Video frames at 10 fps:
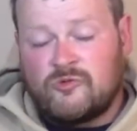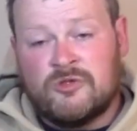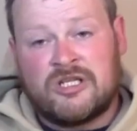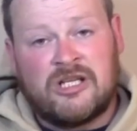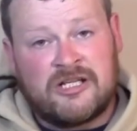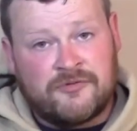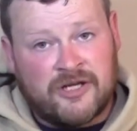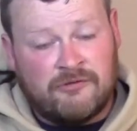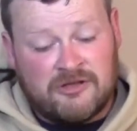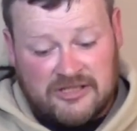which a lot of
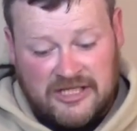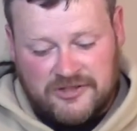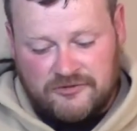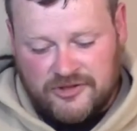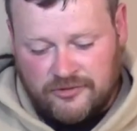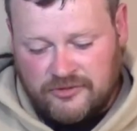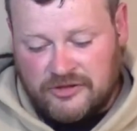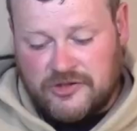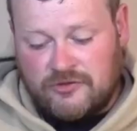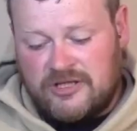trigger wells will let you do.
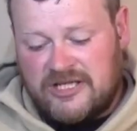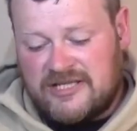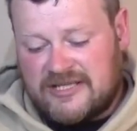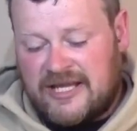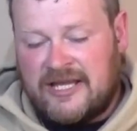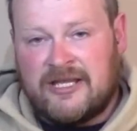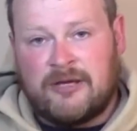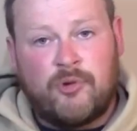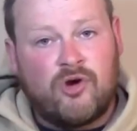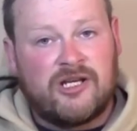You do need
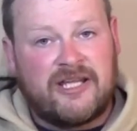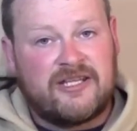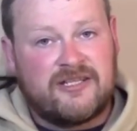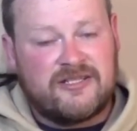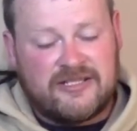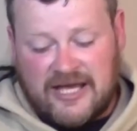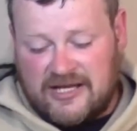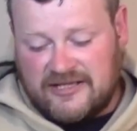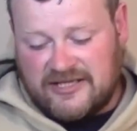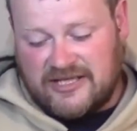a ball end
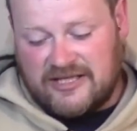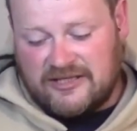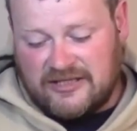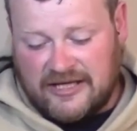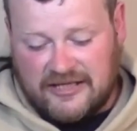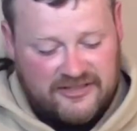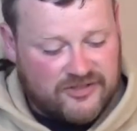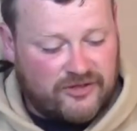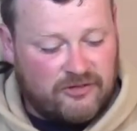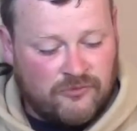Allen key. The
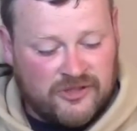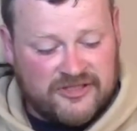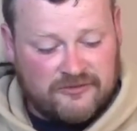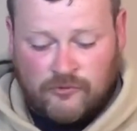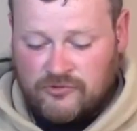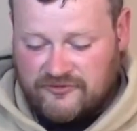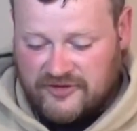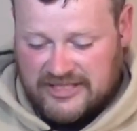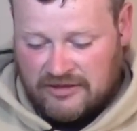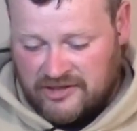straight ones won't
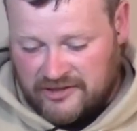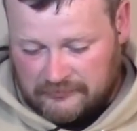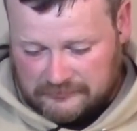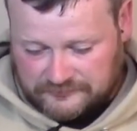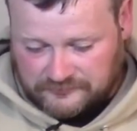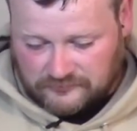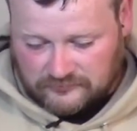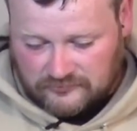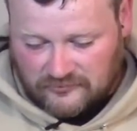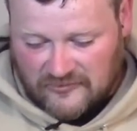fit down in it.
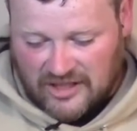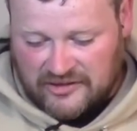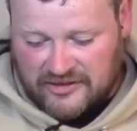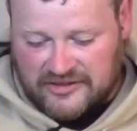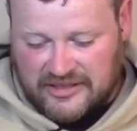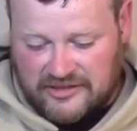There's